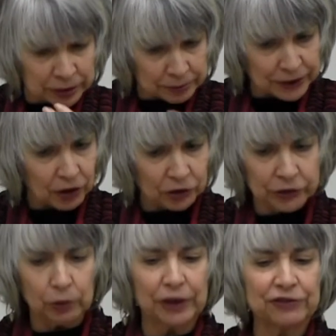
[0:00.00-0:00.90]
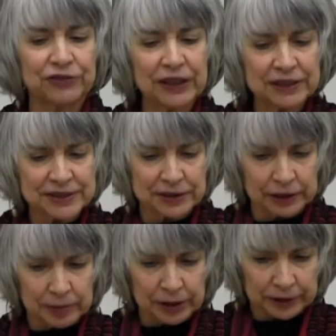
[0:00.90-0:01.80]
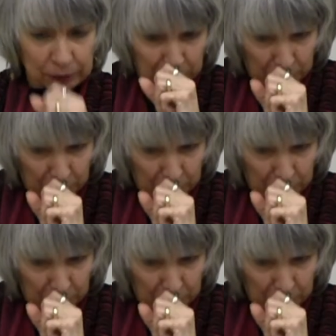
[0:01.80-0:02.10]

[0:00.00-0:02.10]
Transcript: but also what feeds the limit,